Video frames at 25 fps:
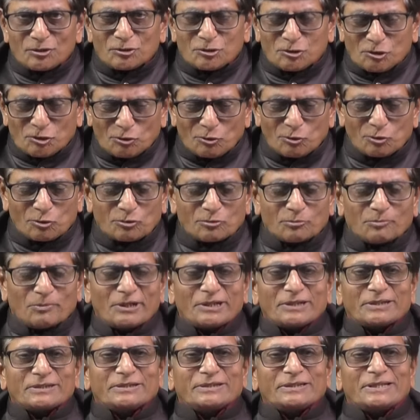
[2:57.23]
True,
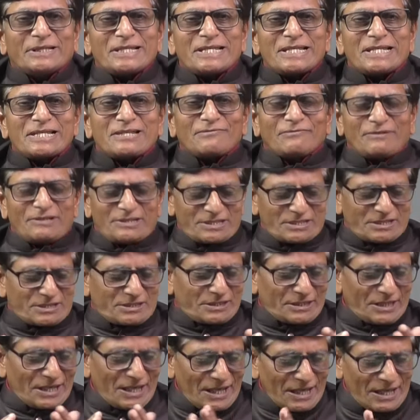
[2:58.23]
but this was
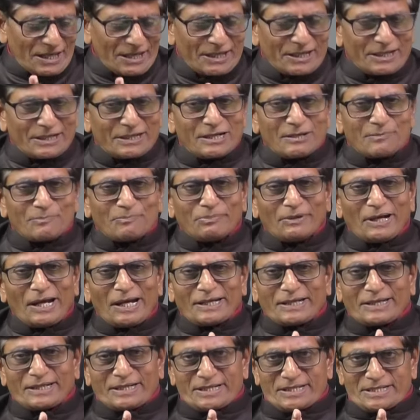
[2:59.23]
there in
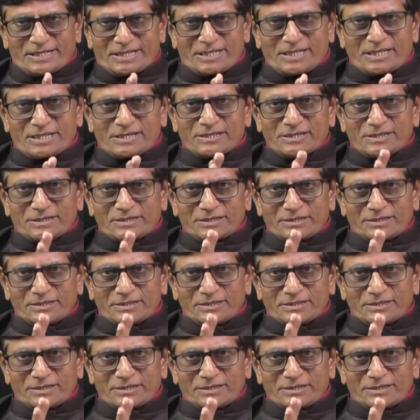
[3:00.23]
practice.